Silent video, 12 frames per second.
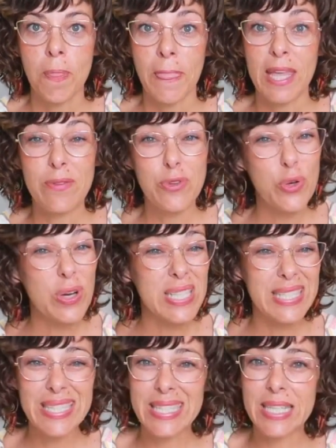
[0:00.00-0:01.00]
If you are
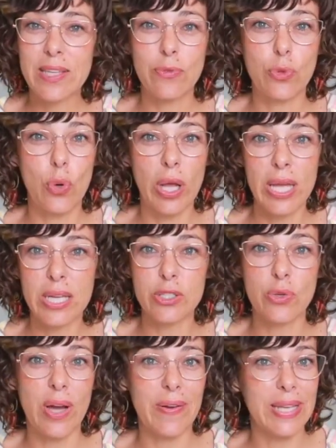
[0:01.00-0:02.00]
sensitive to eggs,
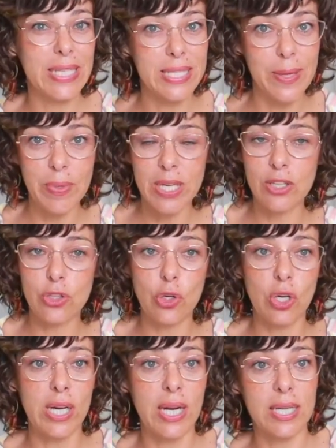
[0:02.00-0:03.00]
you have histamine
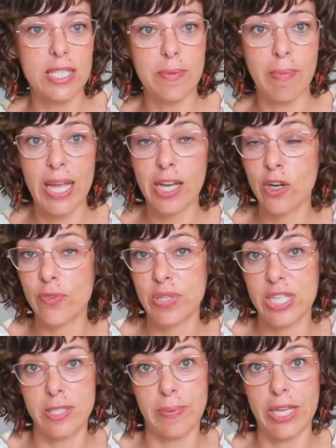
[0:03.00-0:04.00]
intolerance, microbe
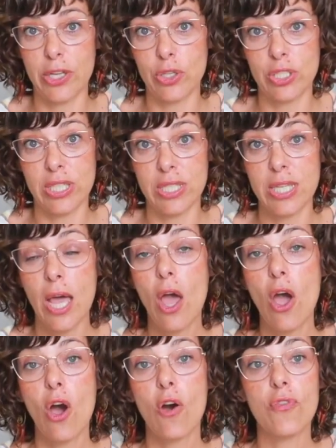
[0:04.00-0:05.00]
dysbiosis.
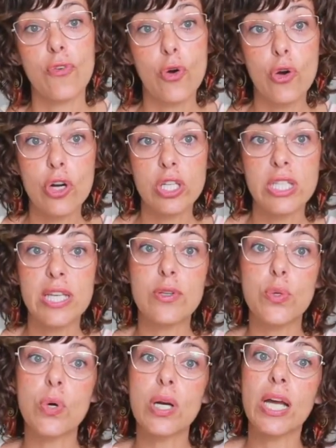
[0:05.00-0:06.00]
Of course, if
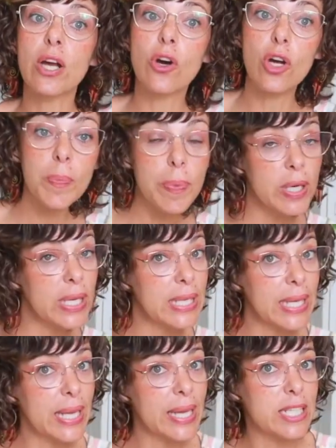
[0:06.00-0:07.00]
you want to incorporate
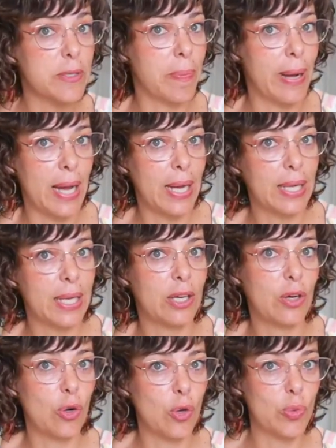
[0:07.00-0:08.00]
eggs back,
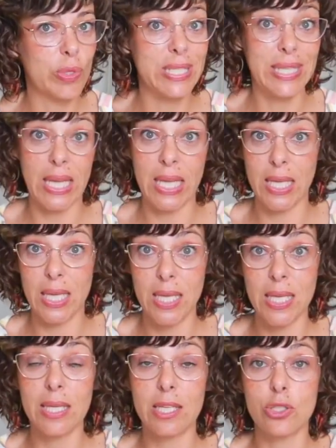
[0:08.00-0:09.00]
always the
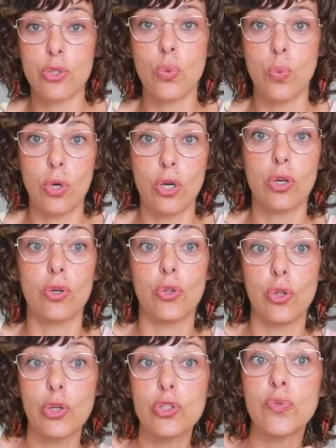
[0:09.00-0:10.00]
key is to work on
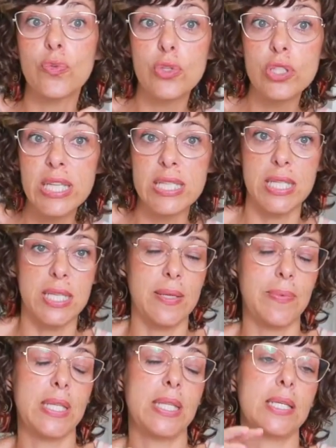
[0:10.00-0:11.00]
those food
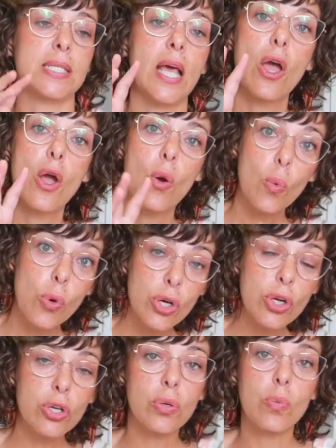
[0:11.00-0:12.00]
sensitivities,
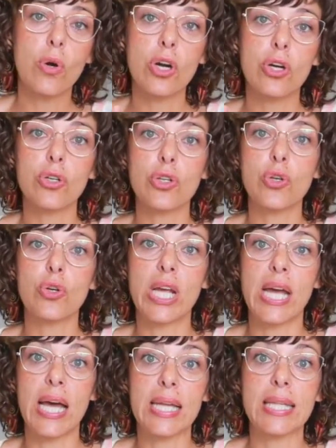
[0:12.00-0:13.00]
work on your
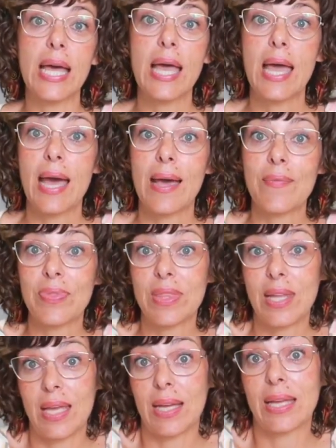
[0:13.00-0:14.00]
gut and
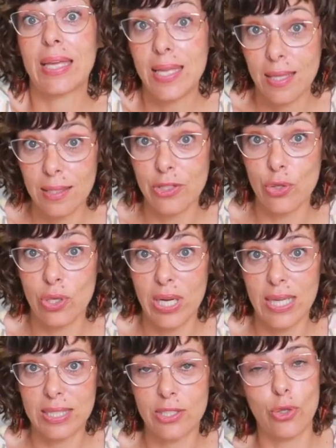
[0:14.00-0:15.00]
heal your
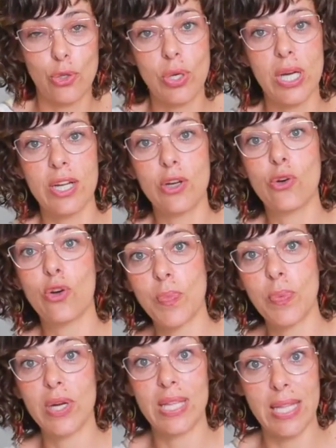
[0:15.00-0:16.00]
gut so you can
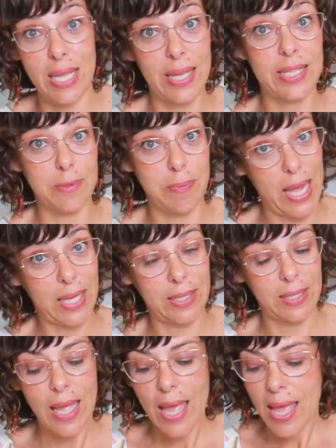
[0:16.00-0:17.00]
incorporate eggs back.
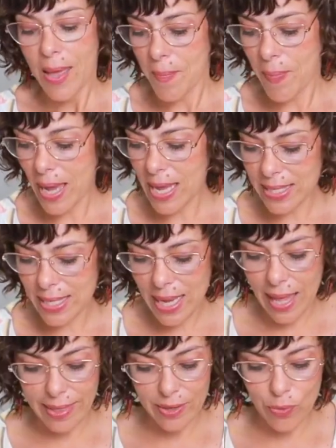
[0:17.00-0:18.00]
But
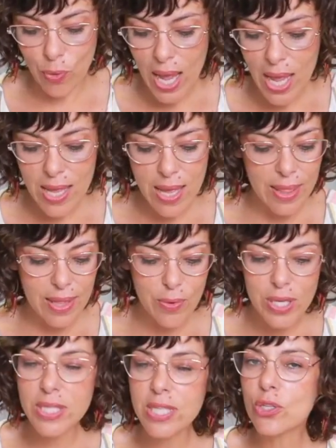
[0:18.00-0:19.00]

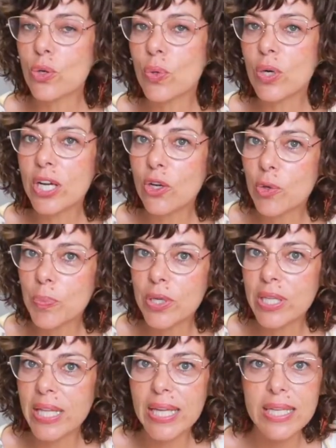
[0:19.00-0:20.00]
otherwise, if you don't want to
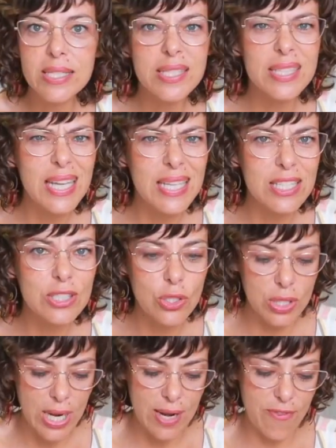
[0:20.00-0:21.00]
incorporate eggs, that's
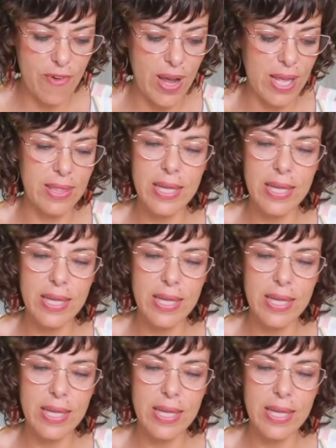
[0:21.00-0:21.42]
totally fine.